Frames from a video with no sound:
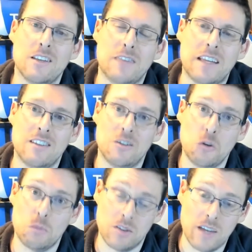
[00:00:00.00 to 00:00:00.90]

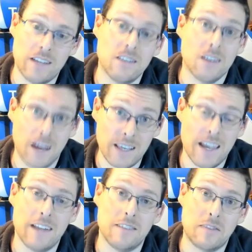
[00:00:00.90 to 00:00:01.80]
92%,
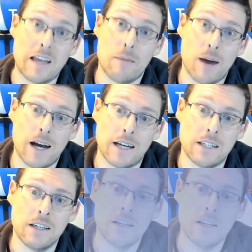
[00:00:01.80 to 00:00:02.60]
again, damn high.